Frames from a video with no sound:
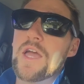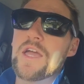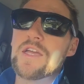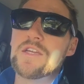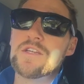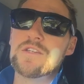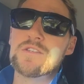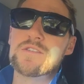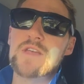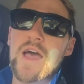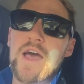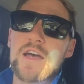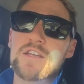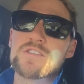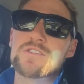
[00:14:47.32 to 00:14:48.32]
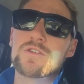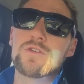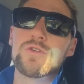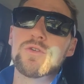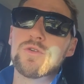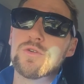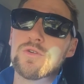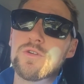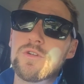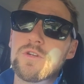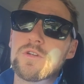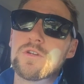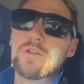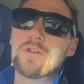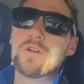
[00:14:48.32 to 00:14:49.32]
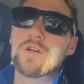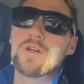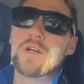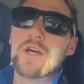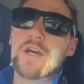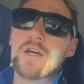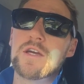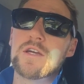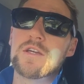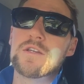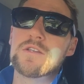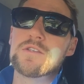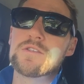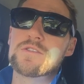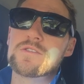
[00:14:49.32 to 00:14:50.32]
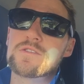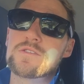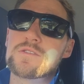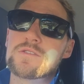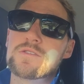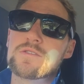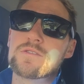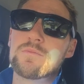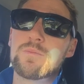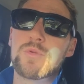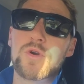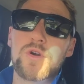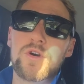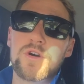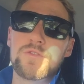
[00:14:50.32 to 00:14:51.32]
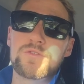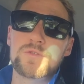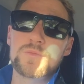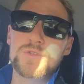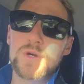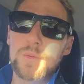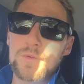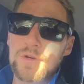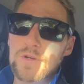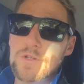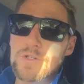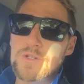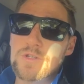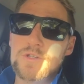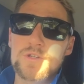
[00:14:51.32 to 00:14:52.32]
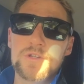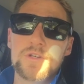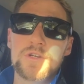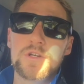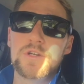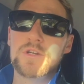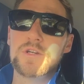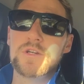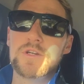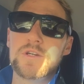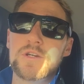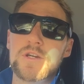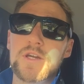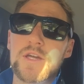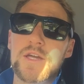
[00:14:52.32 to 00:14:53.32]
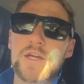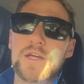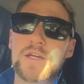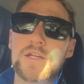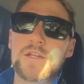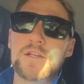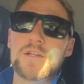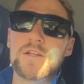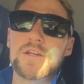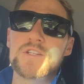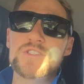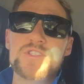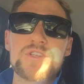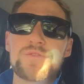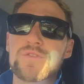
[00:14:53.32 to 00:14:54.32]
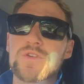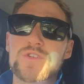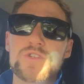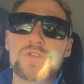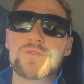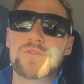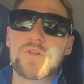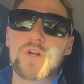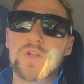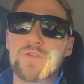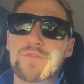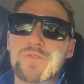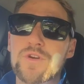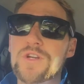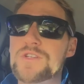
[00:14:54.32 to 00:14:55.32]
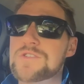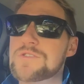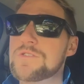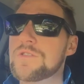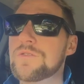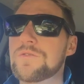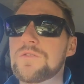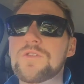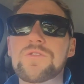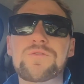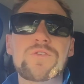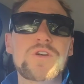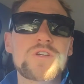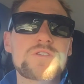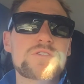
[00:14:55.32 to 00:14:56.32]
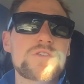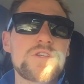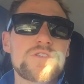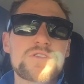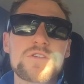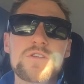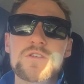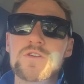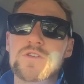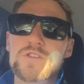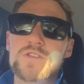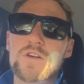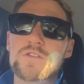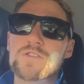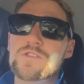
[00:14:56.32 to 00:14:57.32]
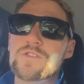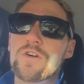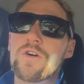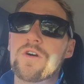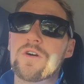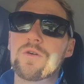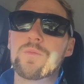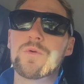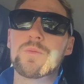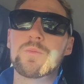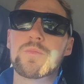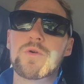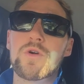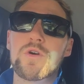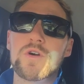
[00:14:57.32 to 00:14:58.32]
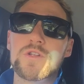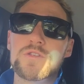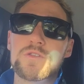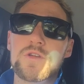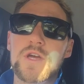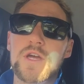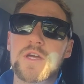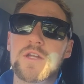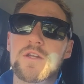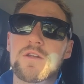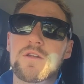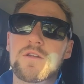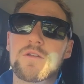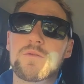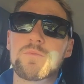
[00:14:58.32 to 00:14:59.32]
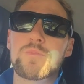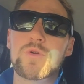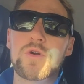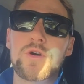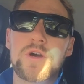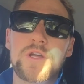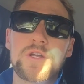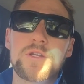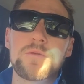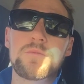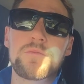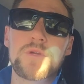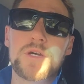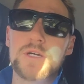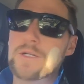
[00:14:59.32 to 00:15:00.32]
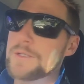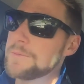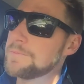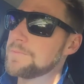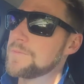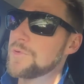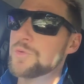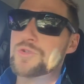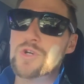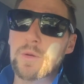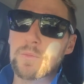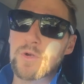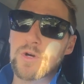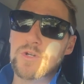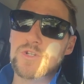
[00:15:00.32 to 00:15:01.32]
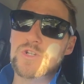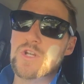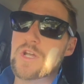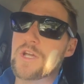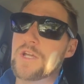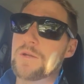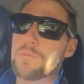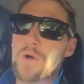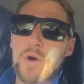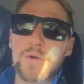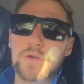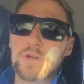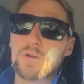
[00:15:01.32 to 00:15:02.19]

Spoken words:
is as good as Brian from Top Notch, and it's different to the Freaks. The Freaks, he's got his own style, but Brian and Brian and or Top Notch and Mowing